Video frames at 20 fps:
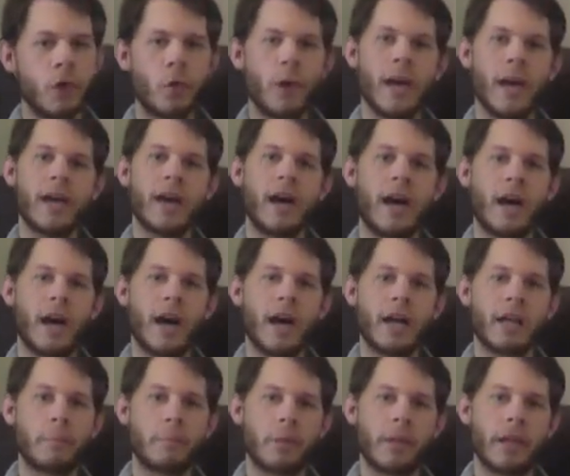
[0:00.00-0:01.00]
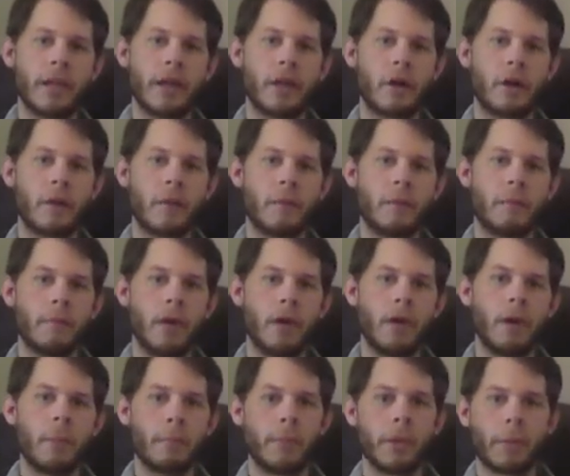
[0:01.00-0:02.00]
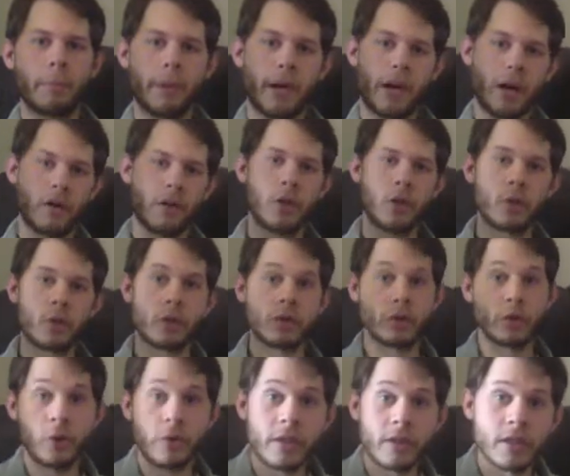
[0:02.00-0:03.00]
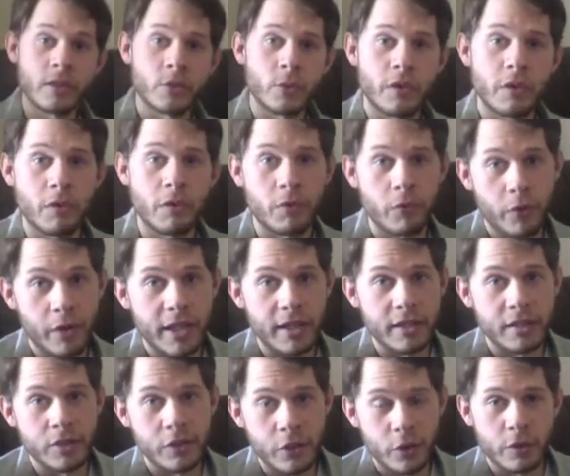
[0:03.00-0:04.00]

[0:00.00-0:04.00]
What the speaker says: AI and a player. But apparently you can do this with your friends,